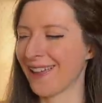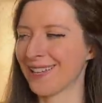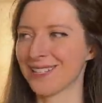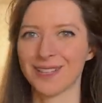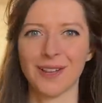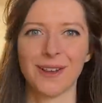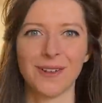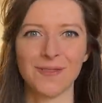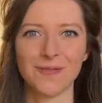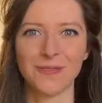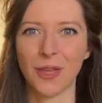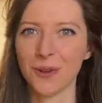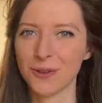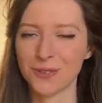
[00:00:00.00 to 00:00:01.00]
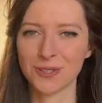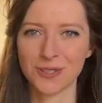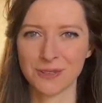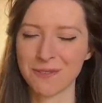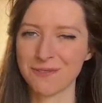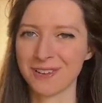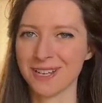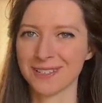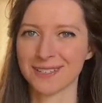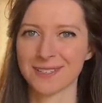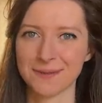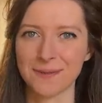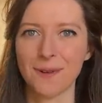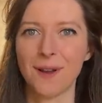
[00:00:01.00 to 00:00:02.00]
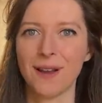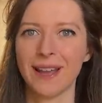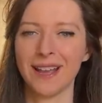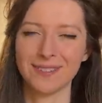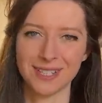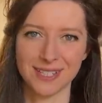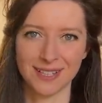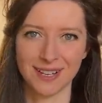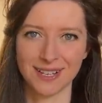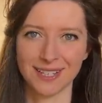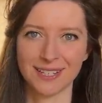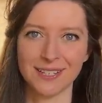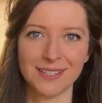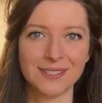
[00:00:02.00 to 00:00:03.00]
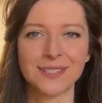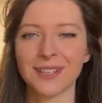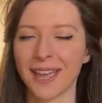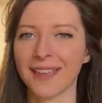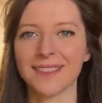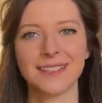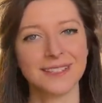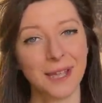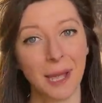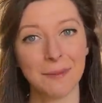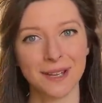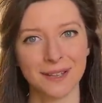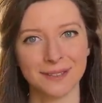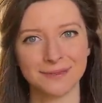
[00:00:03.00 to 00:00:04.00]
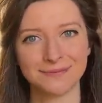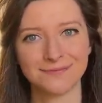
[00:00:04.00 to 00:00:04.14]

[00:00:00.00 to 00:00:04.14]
So those are some of the reasons why I've decided to get this cabinet.